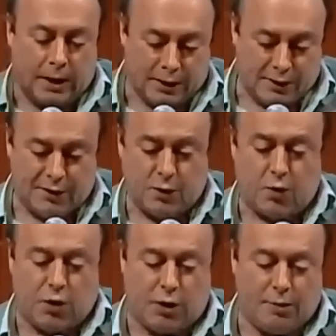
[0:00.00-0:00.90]
here's a
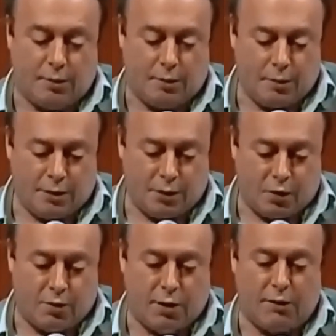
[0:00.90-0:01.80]
story
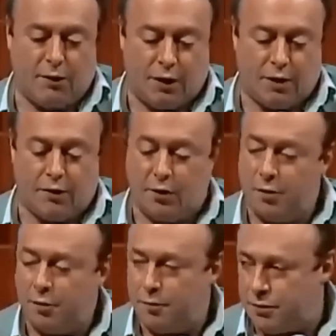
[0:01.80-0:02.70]
that's all about the fight
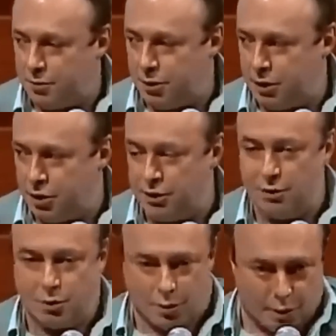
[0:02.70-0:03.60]
over some
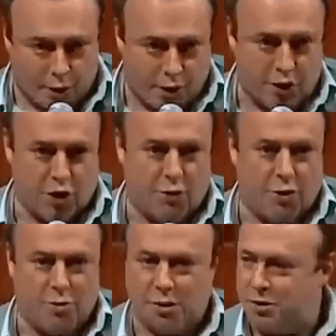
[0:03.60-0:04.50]
pictures, but we're not going to show
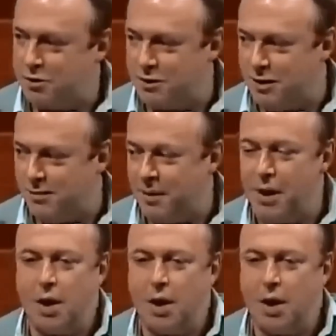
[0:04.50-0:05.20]
you what the pictures are.